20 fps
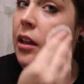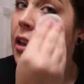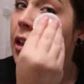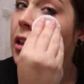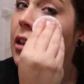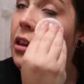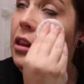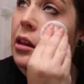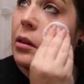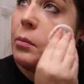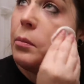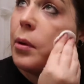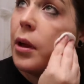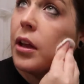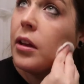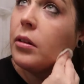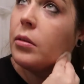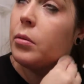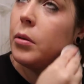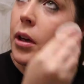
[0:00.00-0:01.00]
that's the
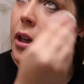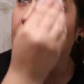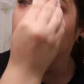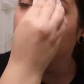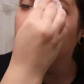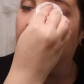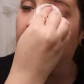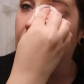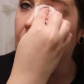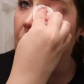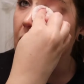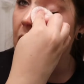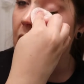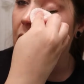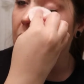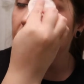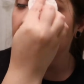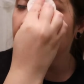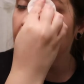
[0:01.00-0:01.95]
best way to get it off.